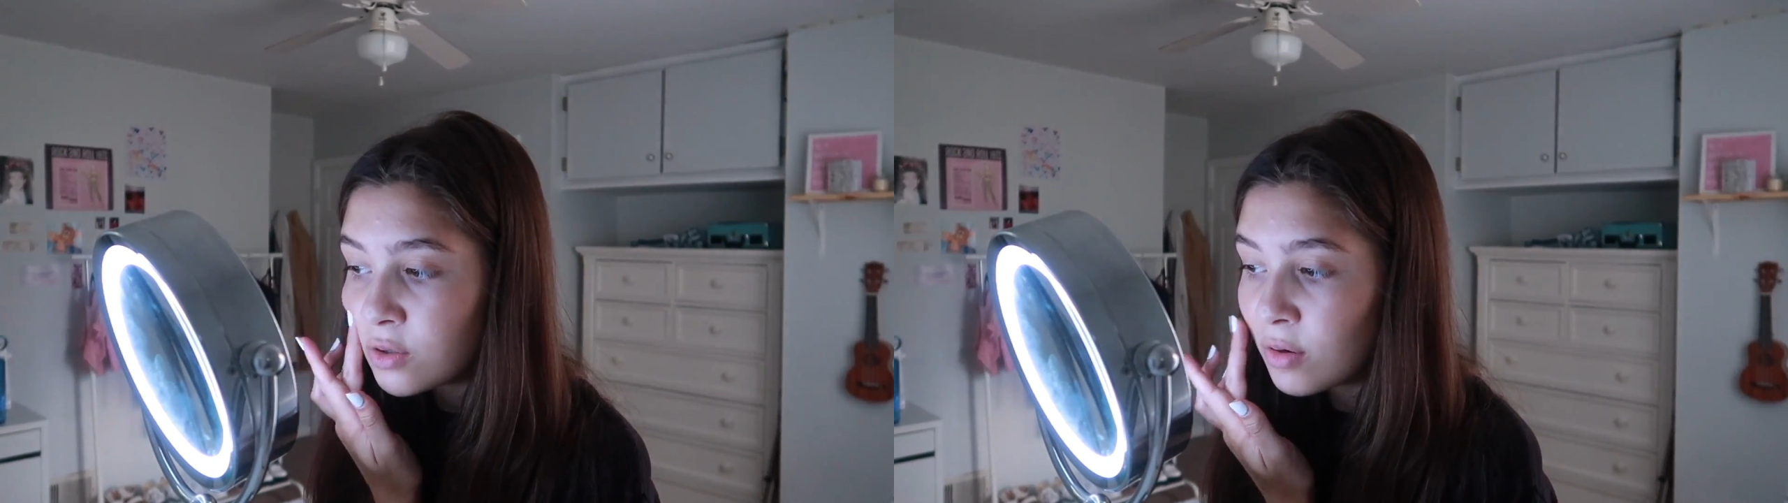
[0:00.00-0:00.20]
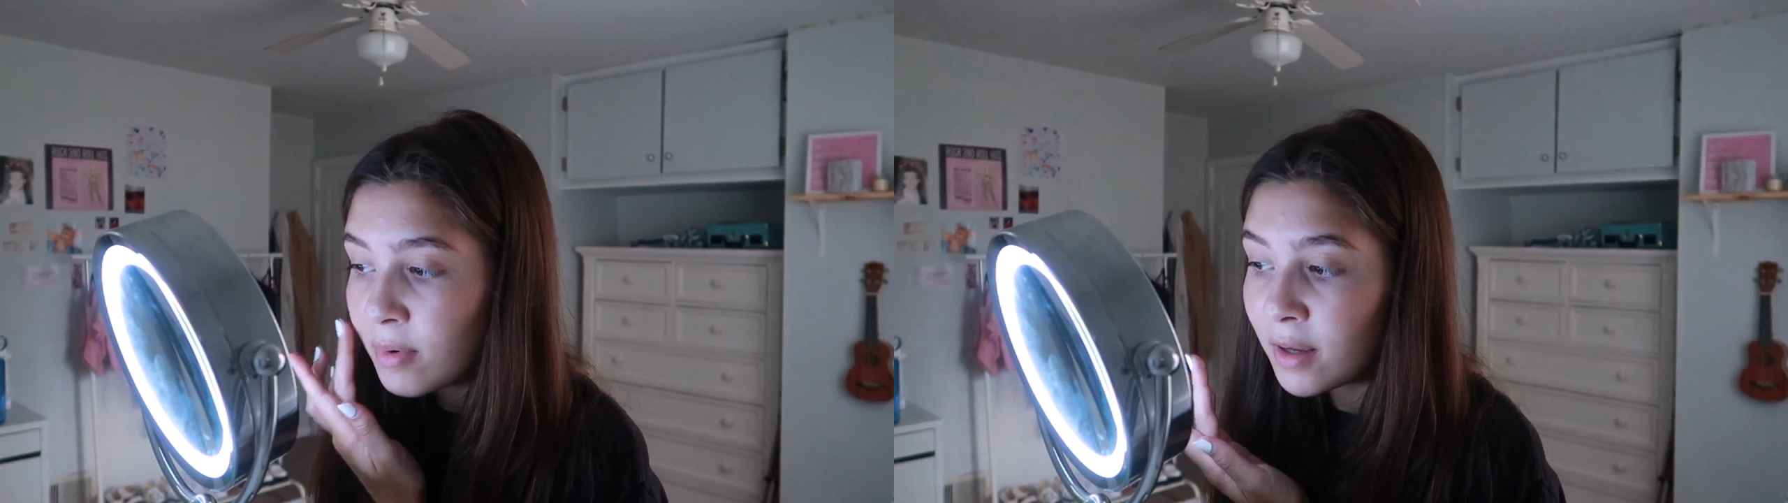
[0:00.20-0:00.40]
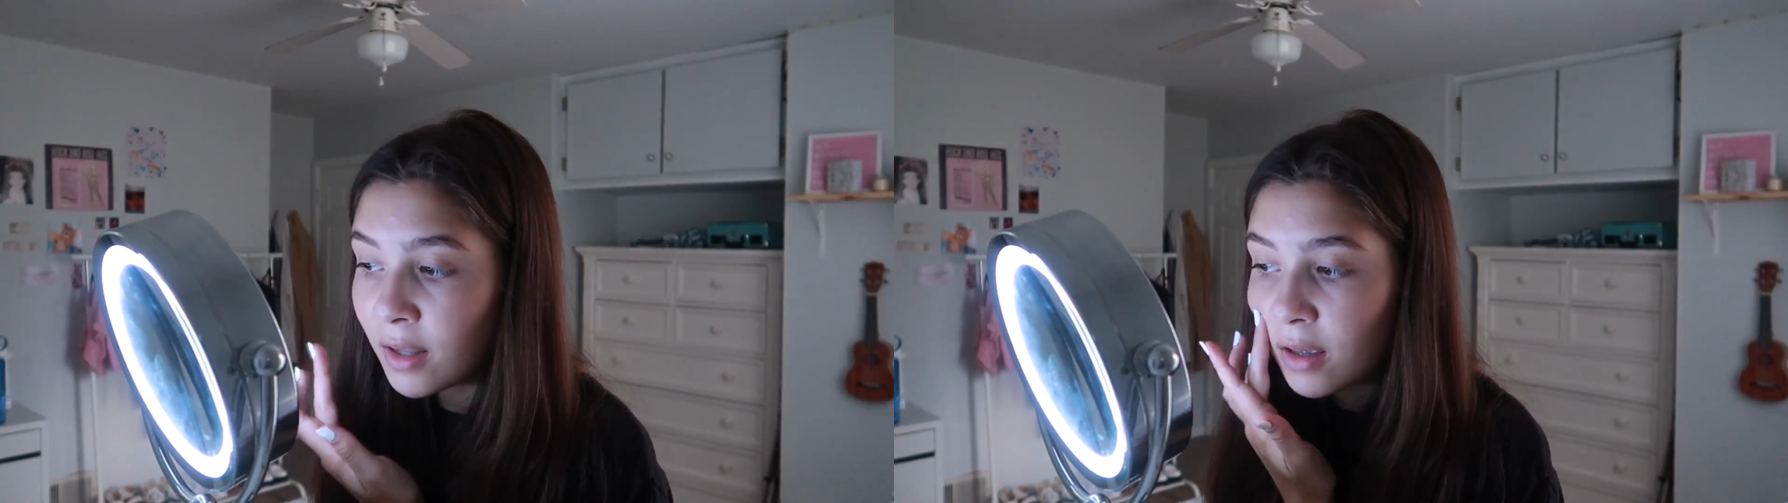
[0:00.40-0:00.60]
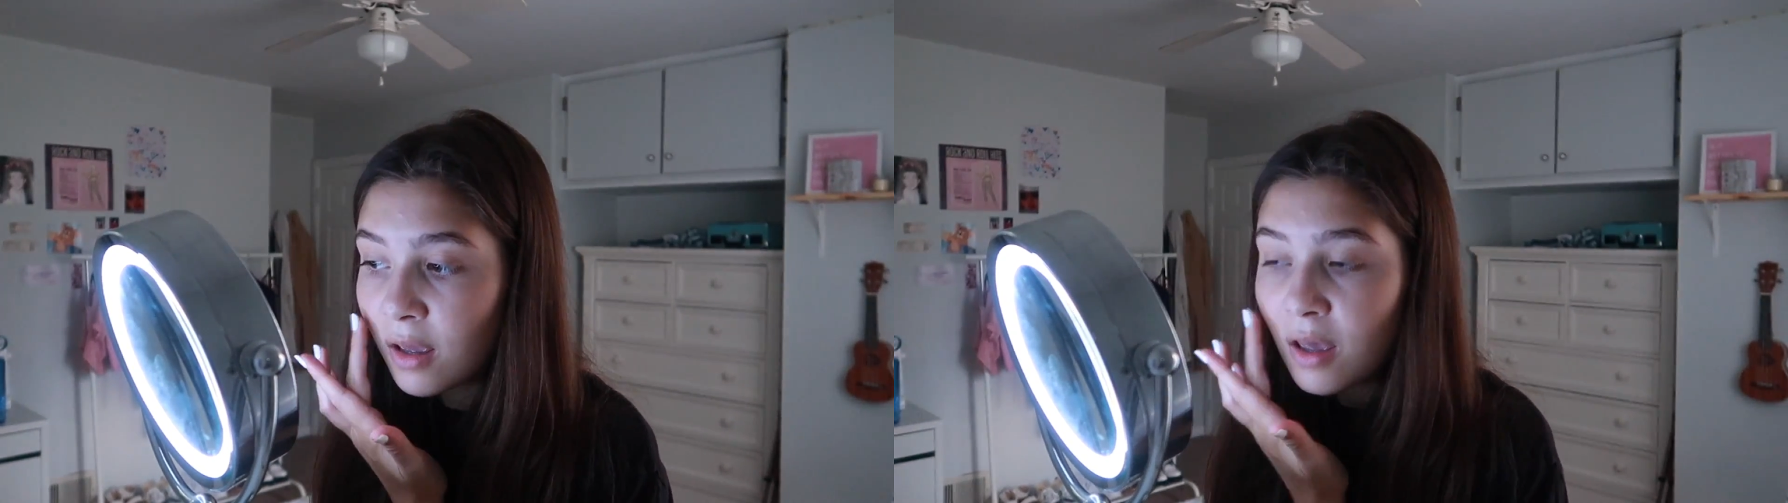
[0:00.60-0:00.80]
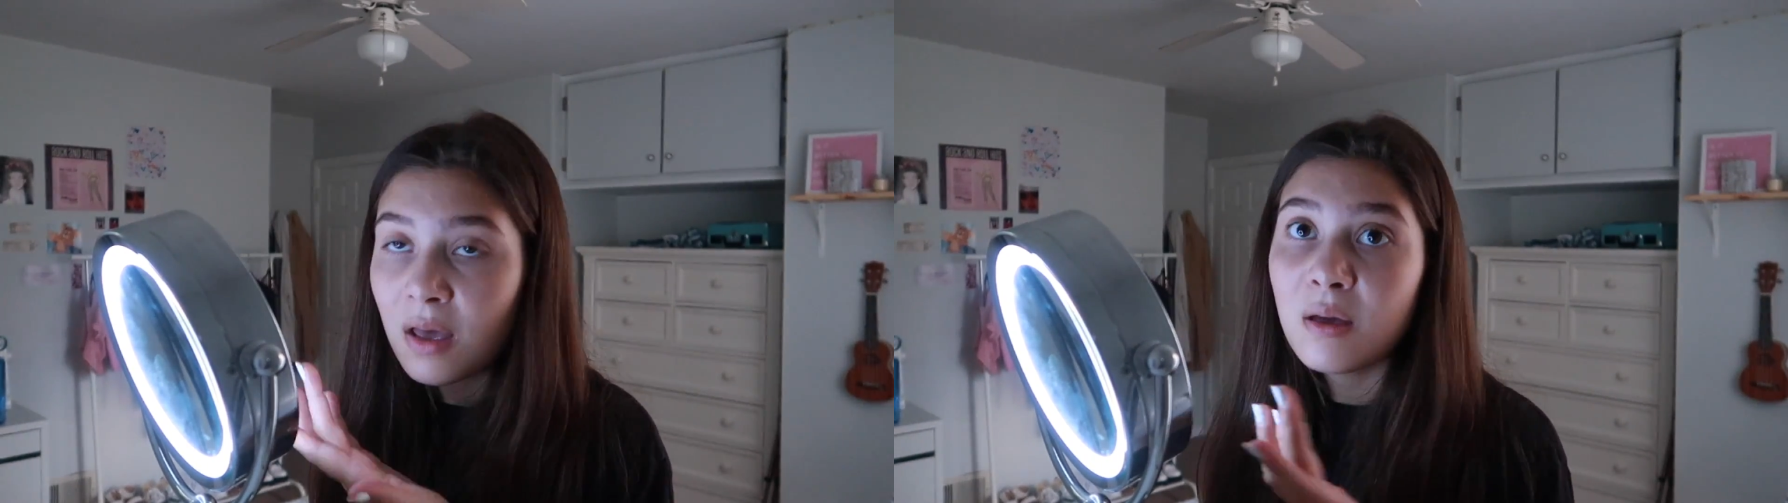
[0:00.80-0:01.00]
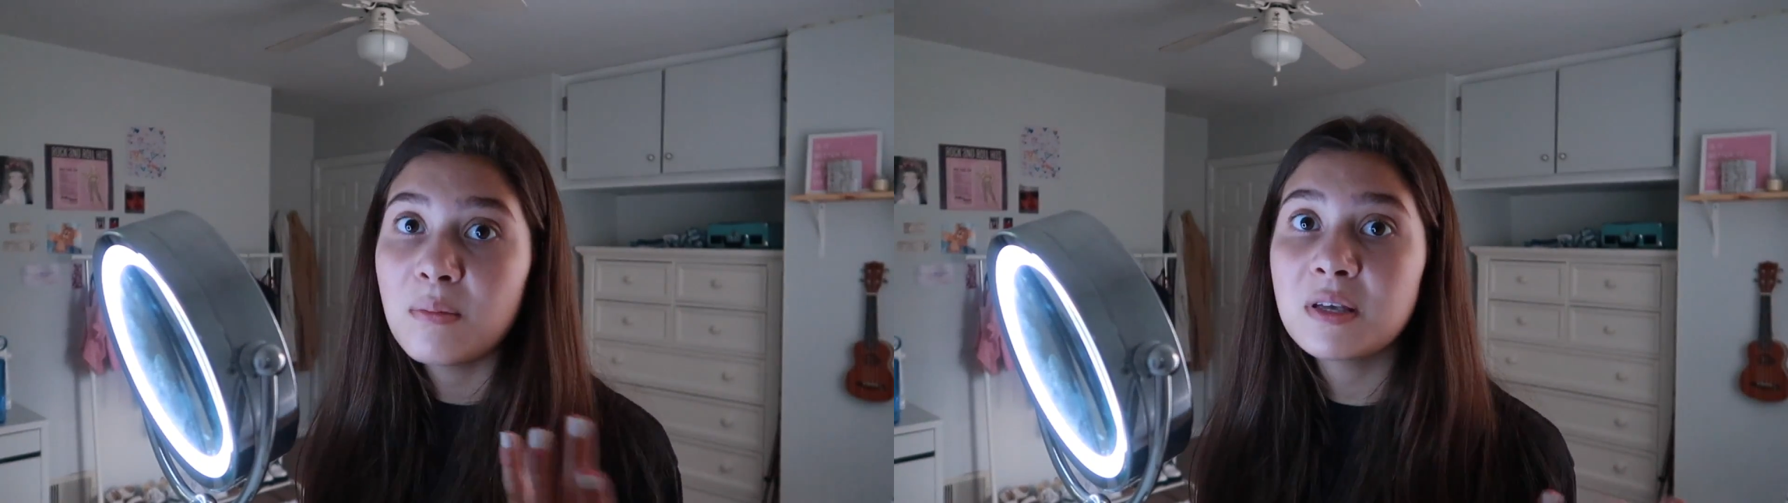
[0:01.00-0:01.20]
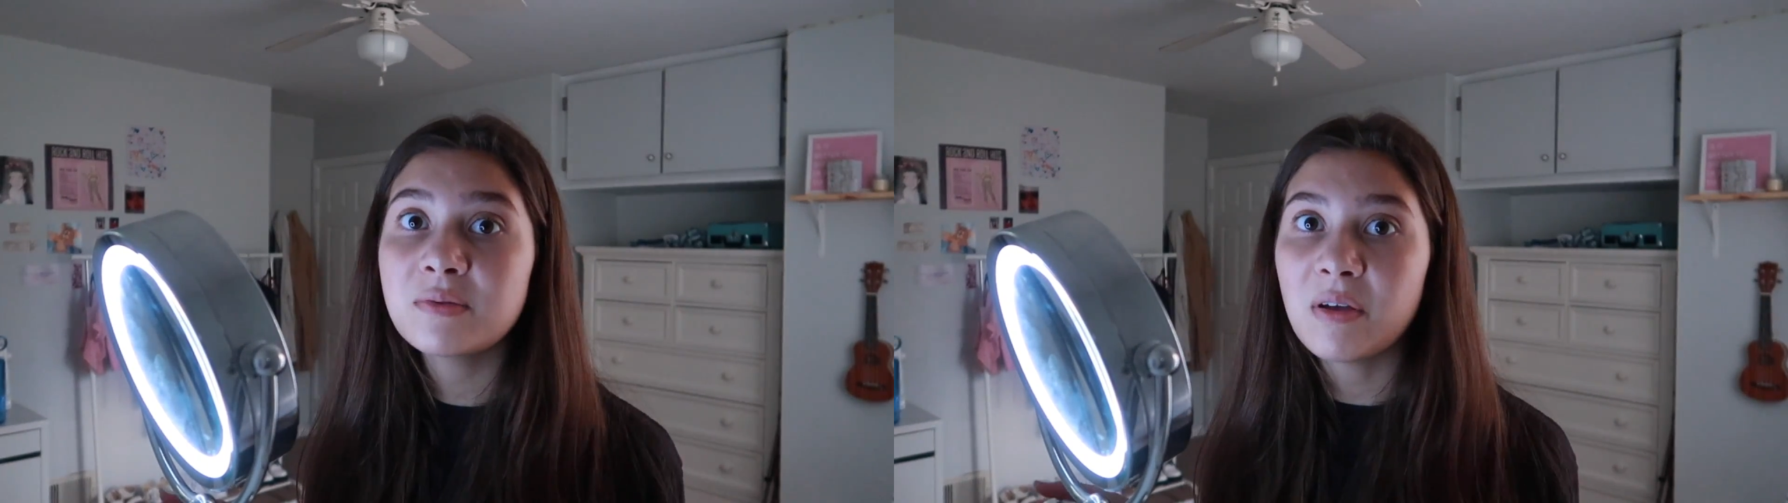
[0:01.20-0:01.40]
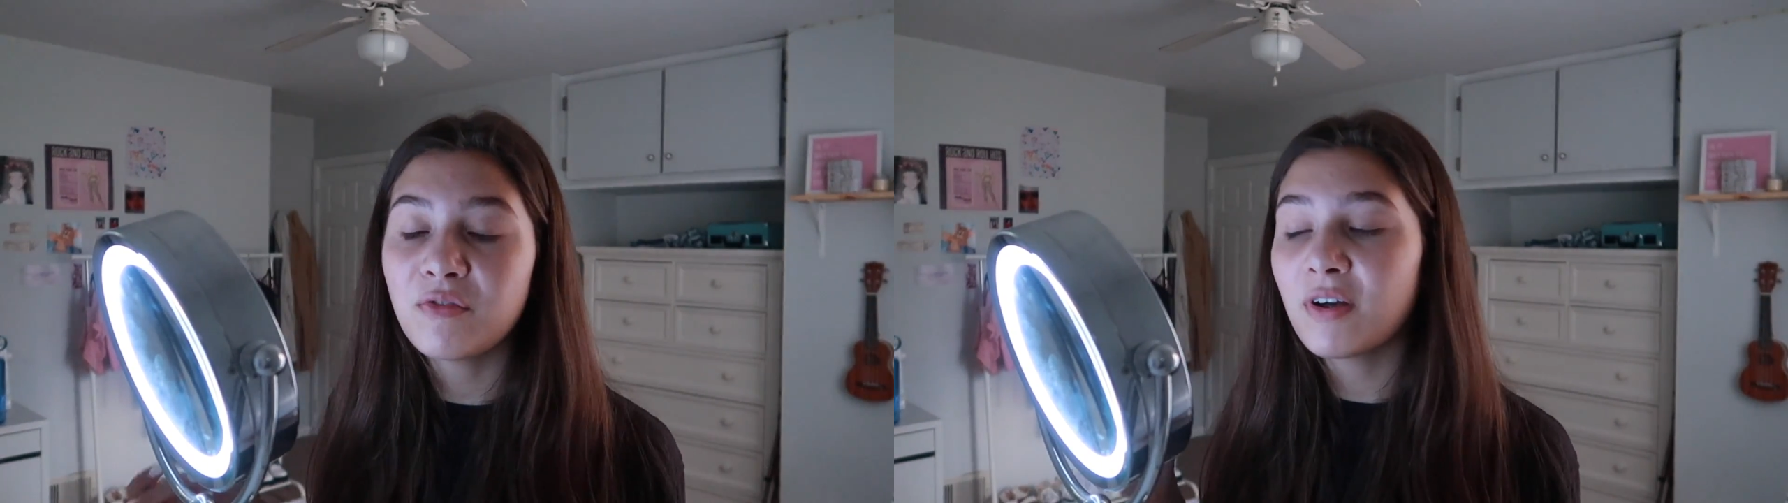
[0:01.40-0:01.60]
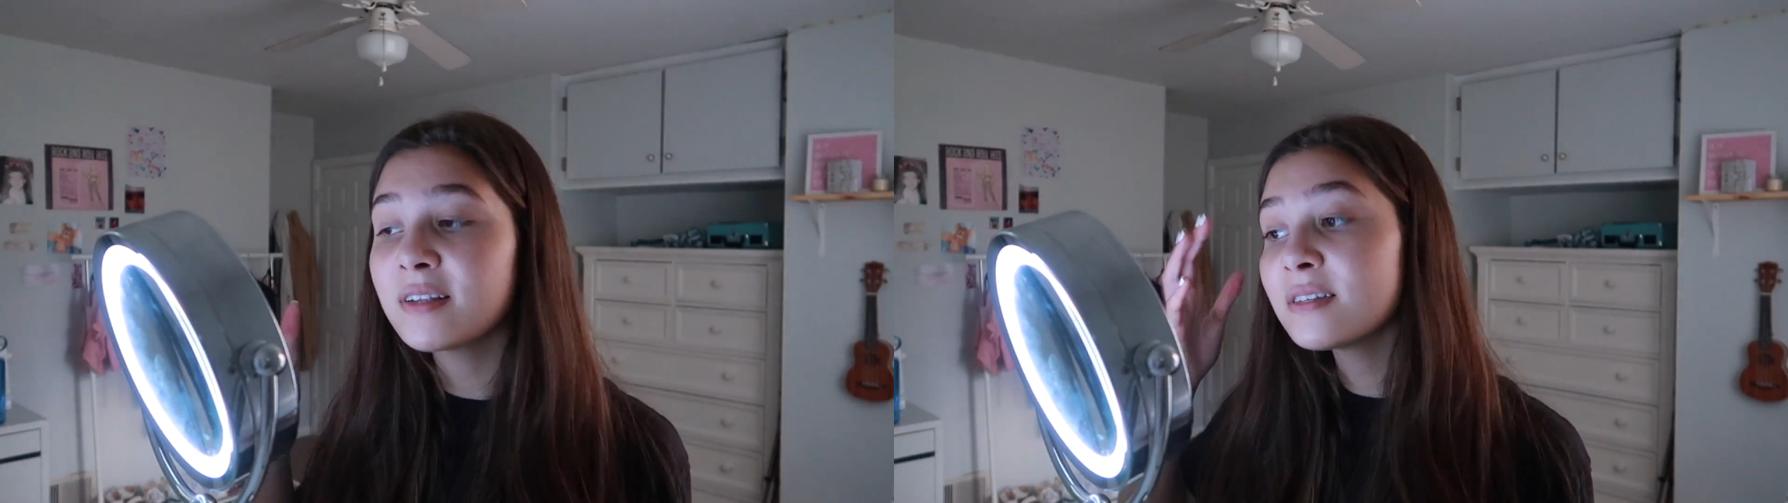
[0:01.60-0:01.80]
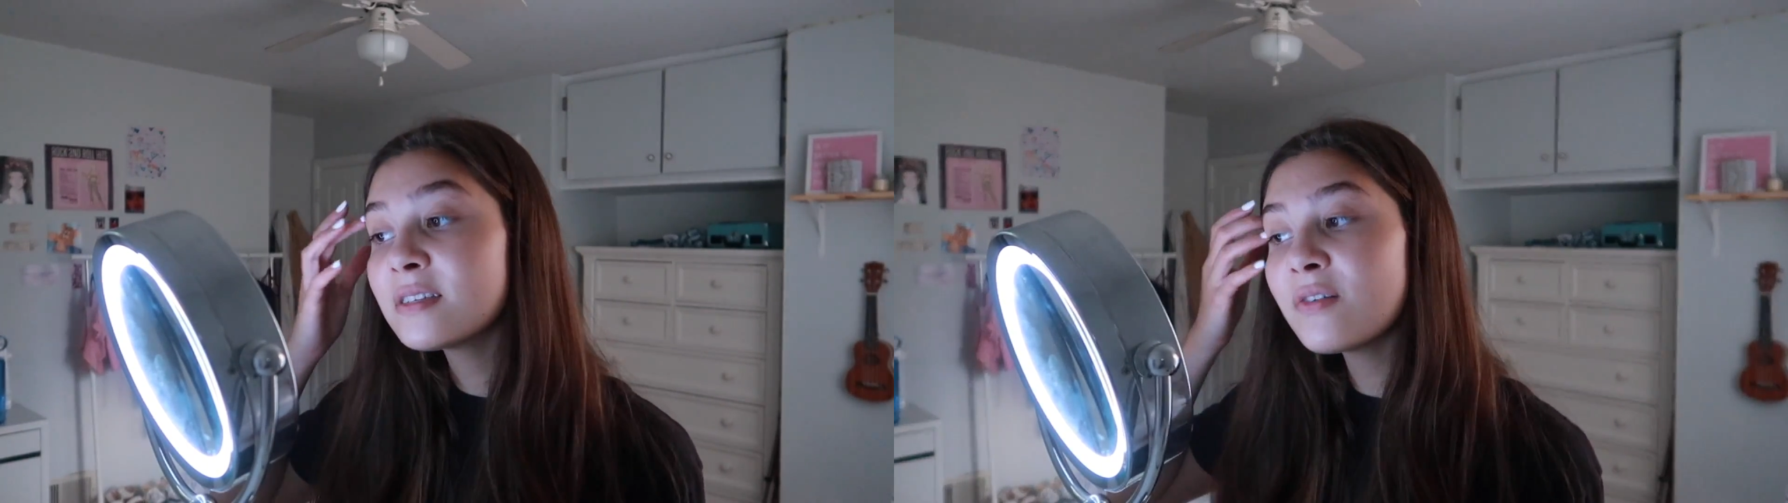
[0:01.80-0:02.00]
so I might like miss my
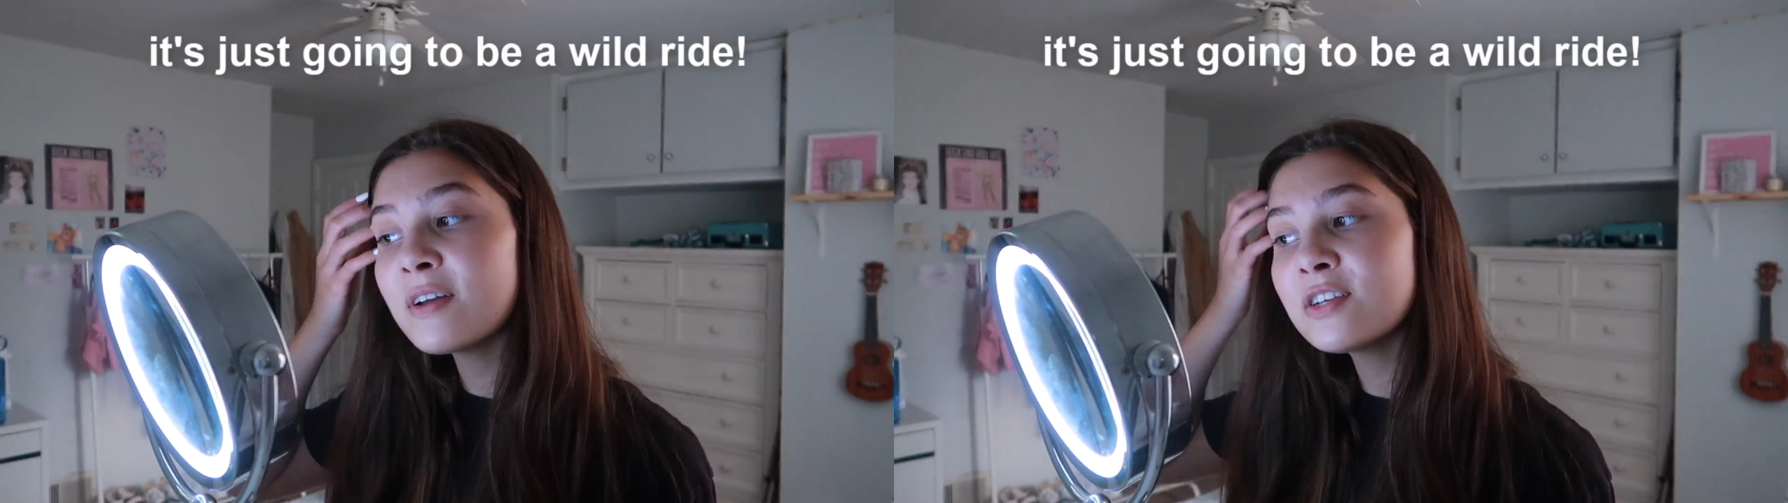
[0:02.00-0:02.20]
friends and stuff.